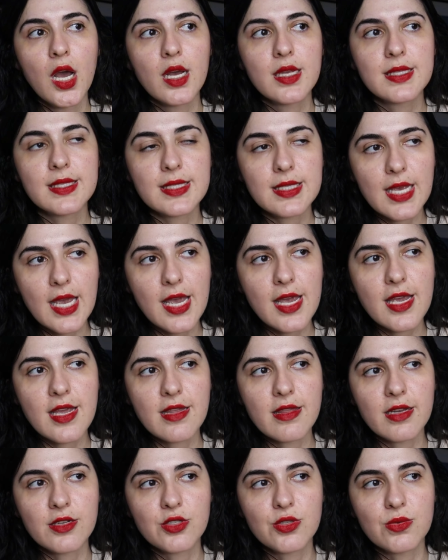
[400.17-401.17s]

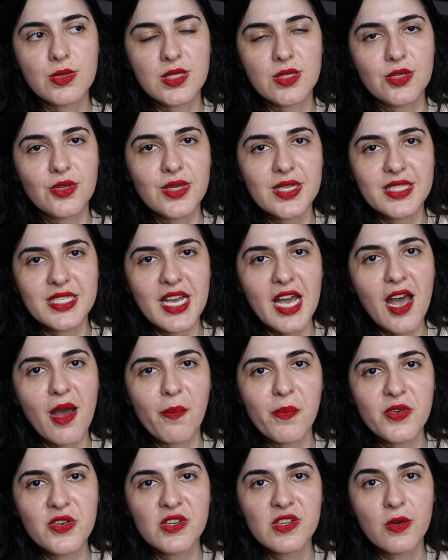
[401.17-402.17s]
saying that you want to
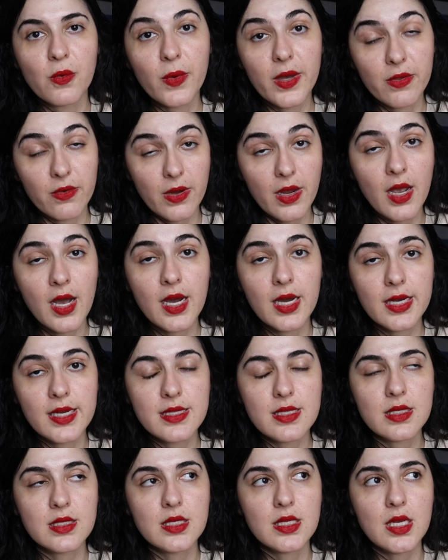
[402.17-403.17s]
adapt Wuthering
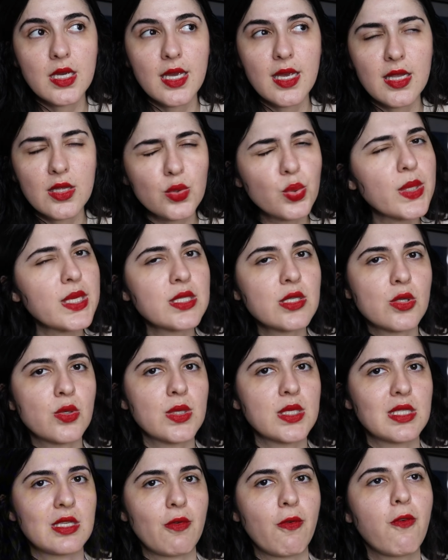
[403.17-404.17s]
Heights in
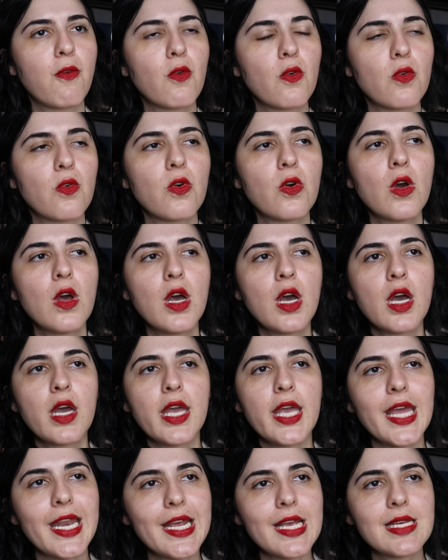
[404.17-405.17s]
2024,
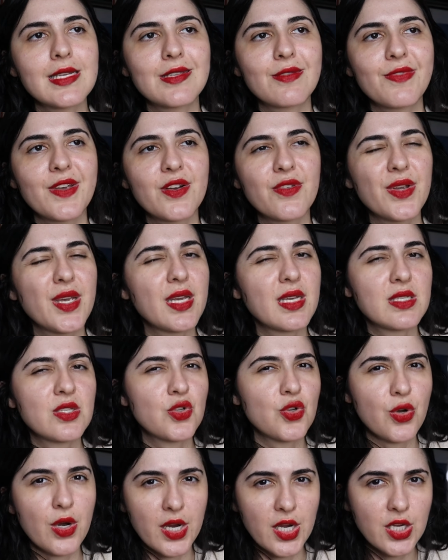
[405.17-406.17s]
it is very
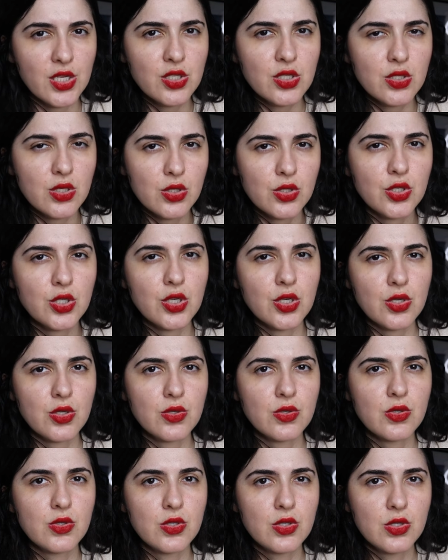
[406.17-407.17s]
strange to
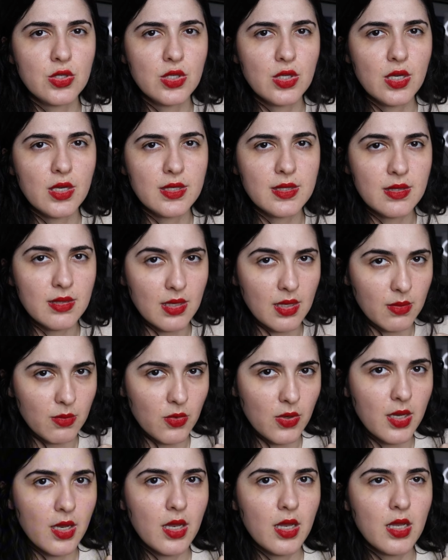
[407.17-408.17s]
choose
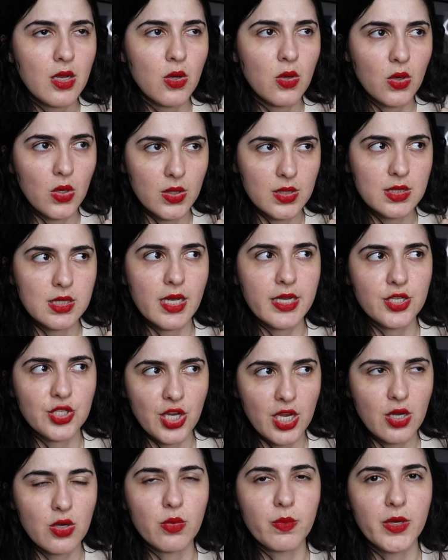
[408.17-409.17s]
someone who looks like
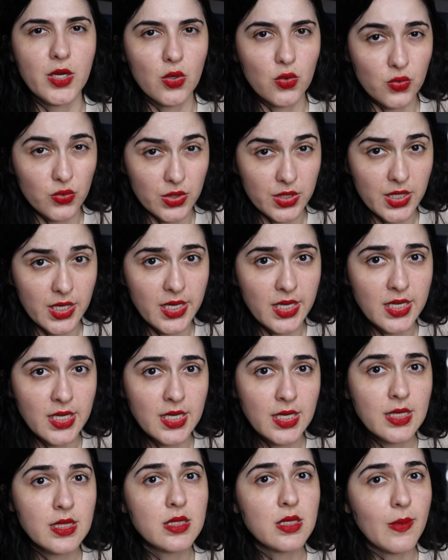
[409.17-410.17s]
Jacob Elordi
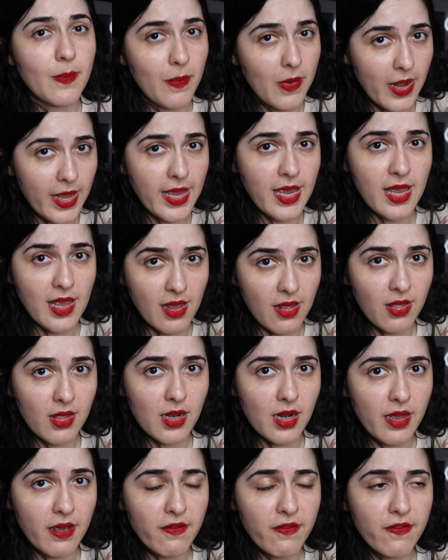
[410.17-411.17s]
to play
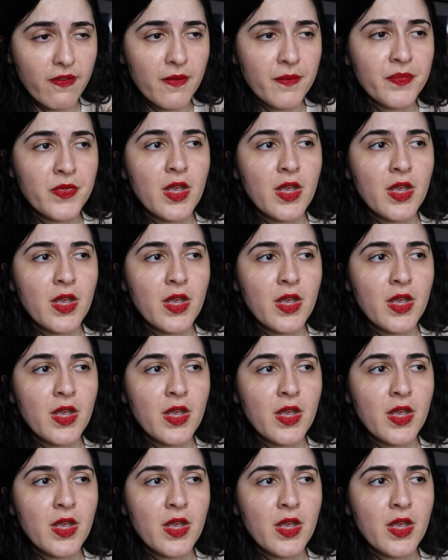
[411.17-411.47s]
Heathcliff,